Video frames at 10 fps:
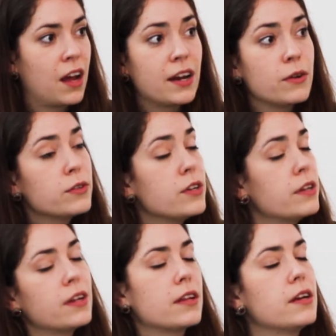And I also
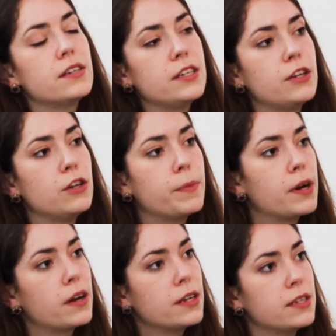think that it
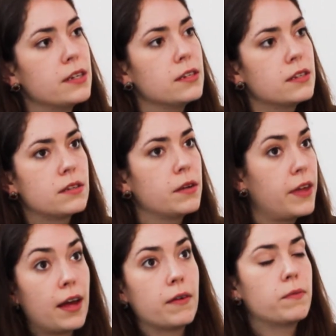dehumanises
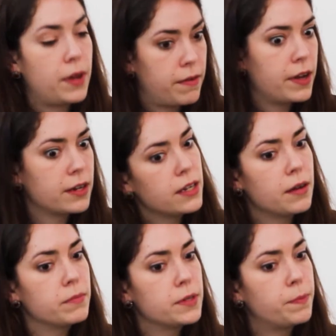their
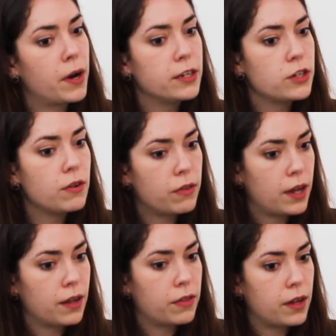victims. But I don't
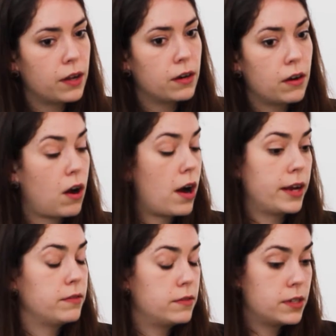think that, I
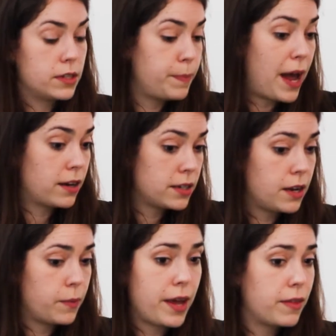suspect
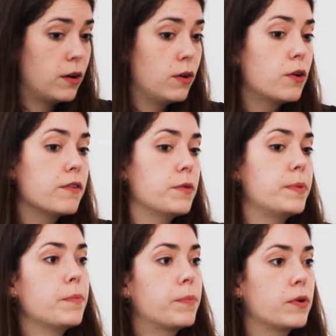anyway, that a lot of the
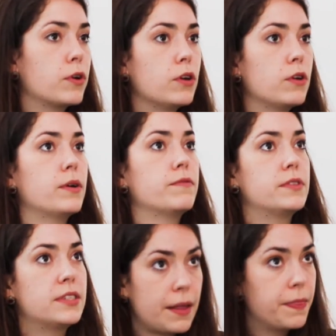people who have
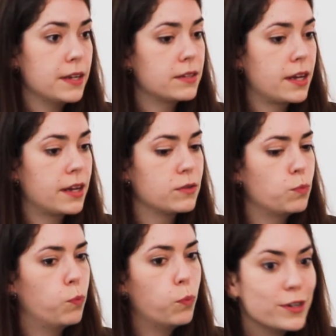said these things
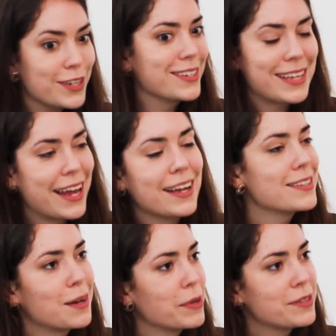wouldn't say it to
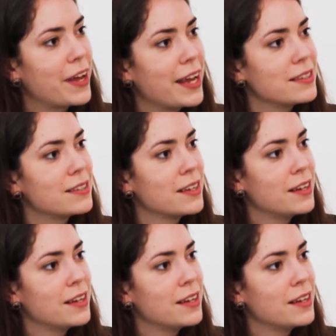someone's face.